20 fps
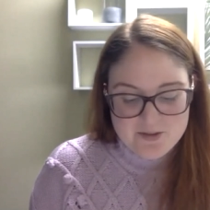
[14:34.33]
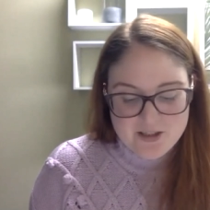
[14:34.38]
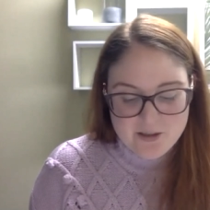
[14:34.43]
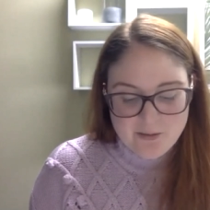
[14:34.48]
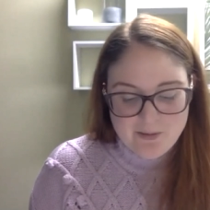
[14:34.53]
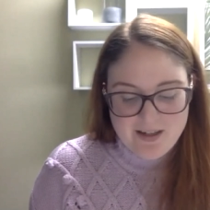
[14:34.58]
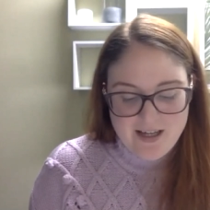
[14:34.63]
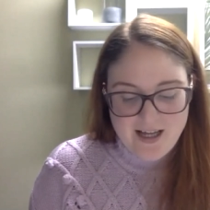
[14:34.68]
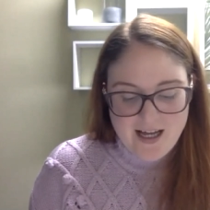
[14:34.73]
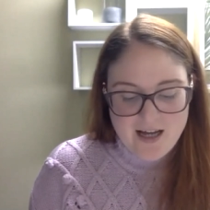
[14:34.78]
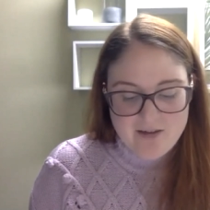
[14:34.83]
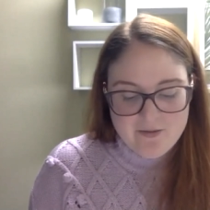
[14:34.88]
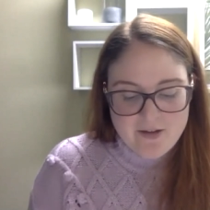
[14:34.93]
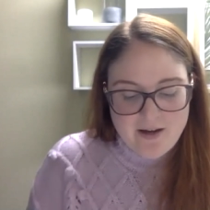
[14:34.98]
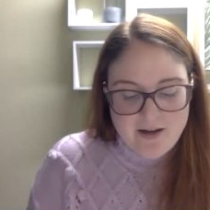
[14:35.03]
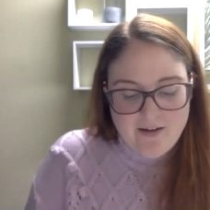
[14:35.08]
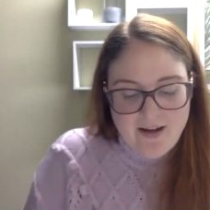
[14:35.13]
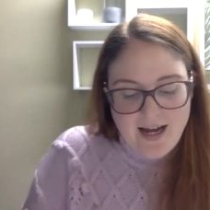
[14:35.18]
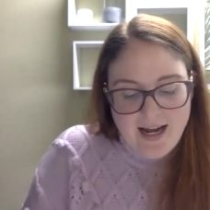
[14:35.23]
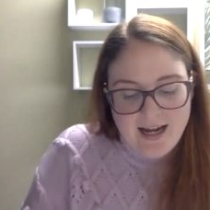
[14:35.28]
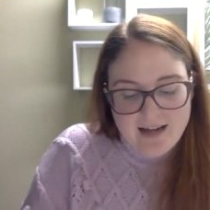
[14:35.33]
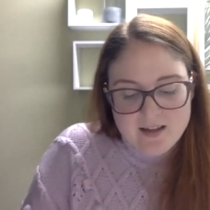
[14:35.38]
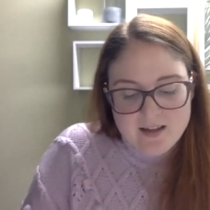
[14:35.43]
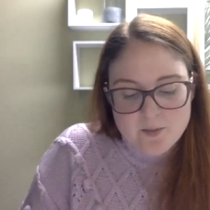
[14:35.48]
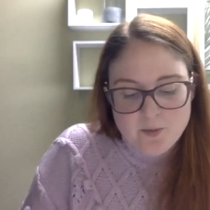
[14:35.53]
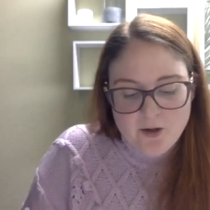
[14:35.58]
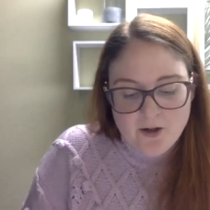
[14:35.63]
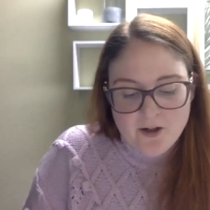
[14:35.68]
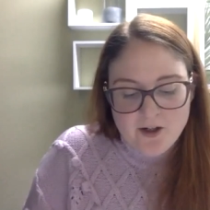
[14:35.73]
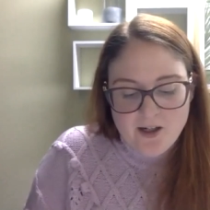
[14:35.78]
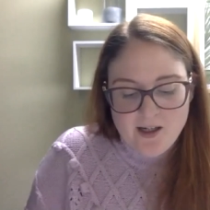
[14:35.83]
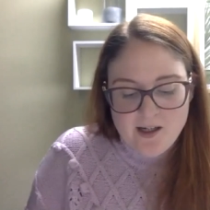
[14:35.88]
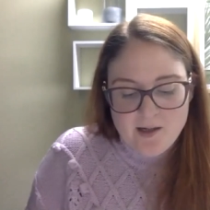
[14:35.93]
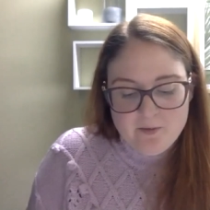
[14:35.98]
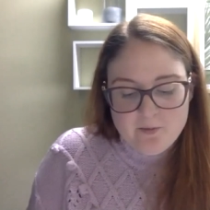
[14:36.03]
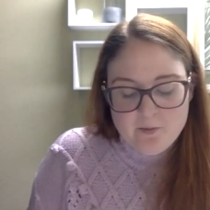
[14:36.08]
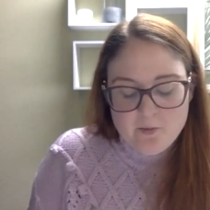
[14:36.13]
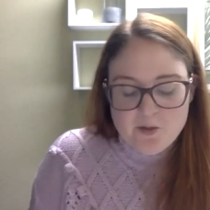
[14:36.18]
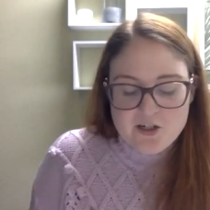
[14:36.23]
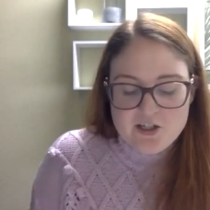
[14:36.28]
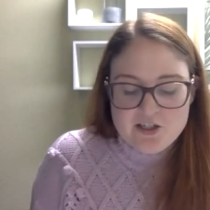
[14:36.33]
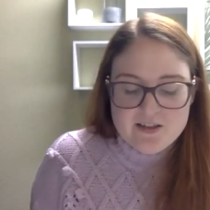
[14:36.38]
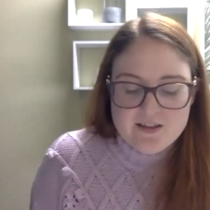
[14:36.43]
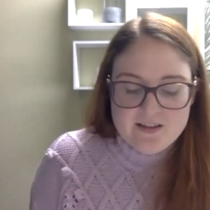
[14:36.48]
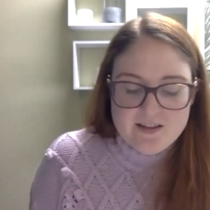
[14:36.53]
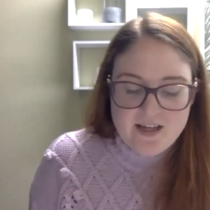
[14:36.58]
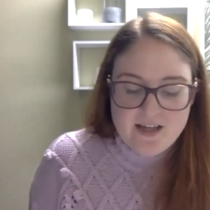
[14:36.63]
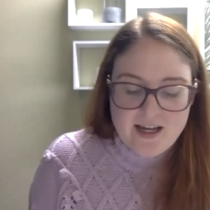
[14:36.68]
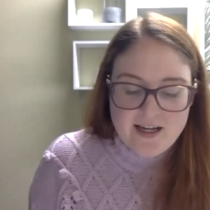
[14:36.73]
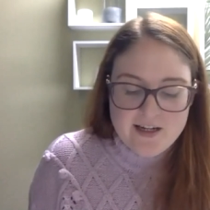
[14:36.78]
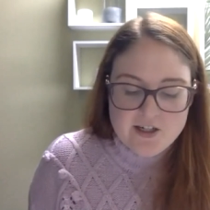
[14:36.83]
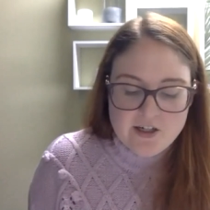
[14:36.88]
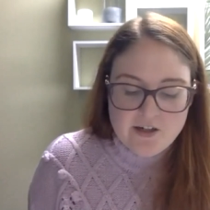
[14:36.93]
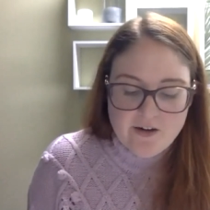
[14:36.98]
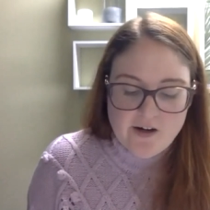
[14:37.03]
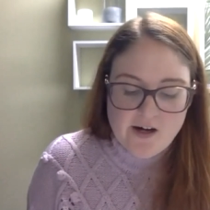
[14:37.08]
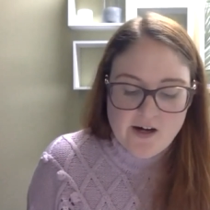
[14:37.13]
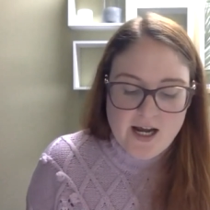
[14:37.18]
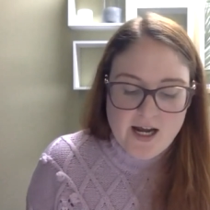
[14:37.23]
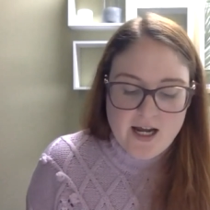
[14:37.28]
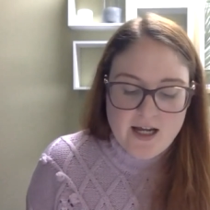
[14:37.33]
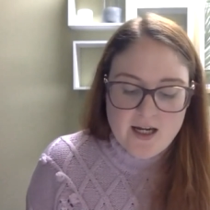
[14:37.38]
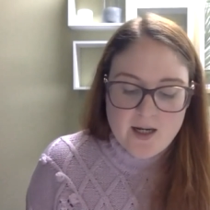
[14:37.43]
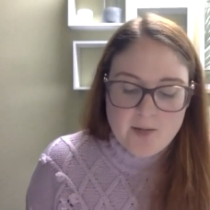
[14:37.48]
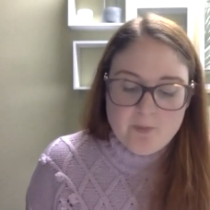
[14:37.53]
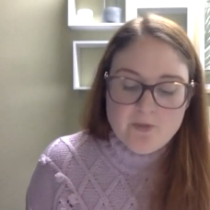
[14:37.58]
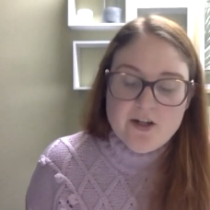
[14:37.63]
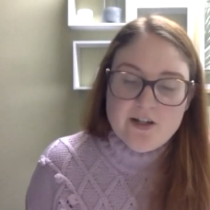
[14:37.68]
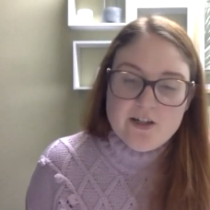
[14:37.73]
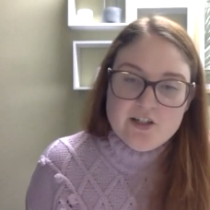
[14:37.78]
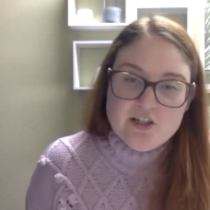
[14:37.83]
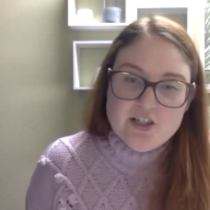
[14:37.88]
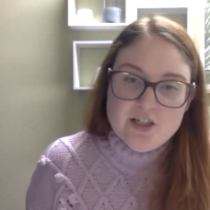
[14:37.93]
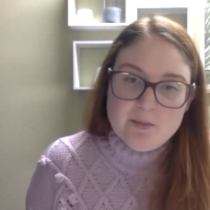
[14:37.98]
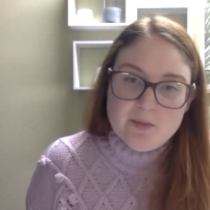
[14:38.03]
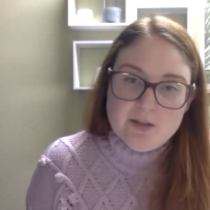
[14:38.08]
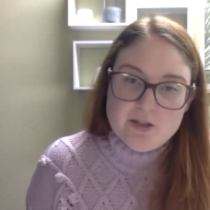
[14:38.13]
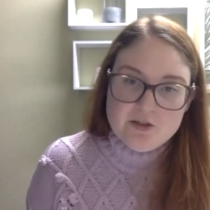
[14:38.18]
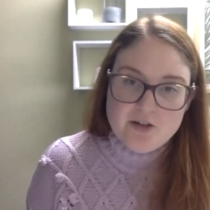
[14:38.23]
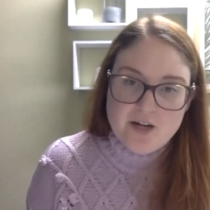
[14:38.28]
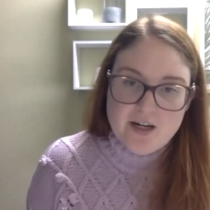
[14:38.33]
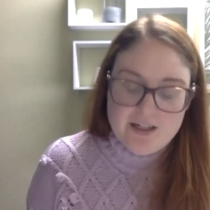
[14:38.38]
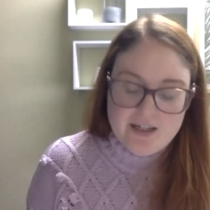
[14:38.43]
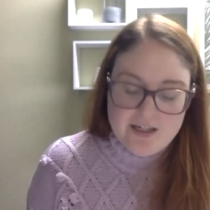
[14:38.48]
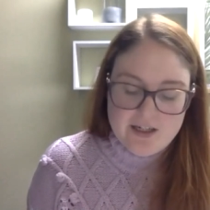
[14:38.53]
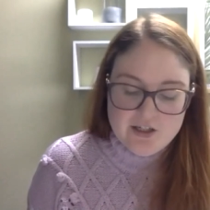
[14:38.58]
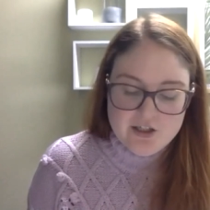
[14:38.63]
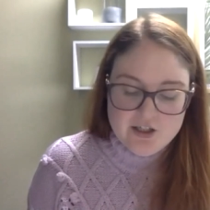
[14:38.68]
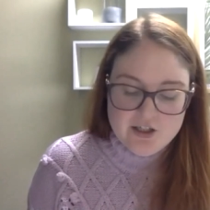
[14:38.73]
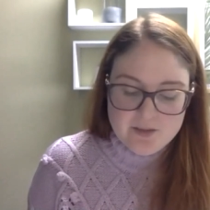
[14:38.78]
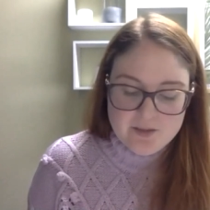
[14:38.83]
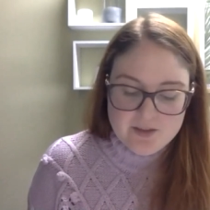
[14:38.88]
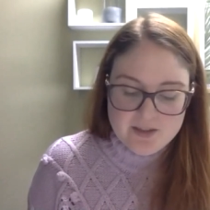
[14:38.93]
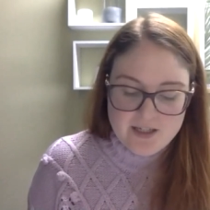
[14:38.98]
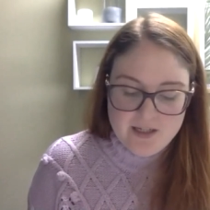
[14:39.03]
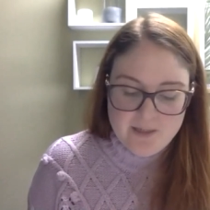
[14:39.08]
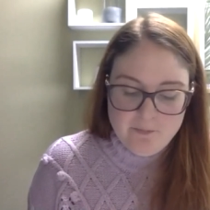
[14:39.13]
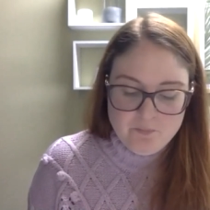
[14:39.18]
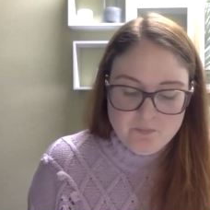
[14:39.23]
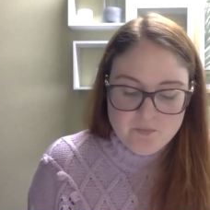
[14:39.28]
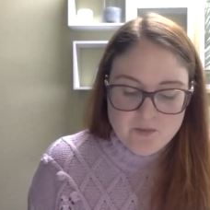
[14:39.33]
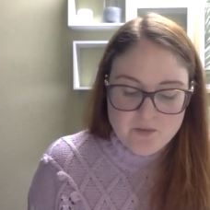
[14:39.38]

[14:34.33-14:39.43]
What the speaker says: So we have our HATS program, which is the HRIA Apprenticeship and Traineeship scheme.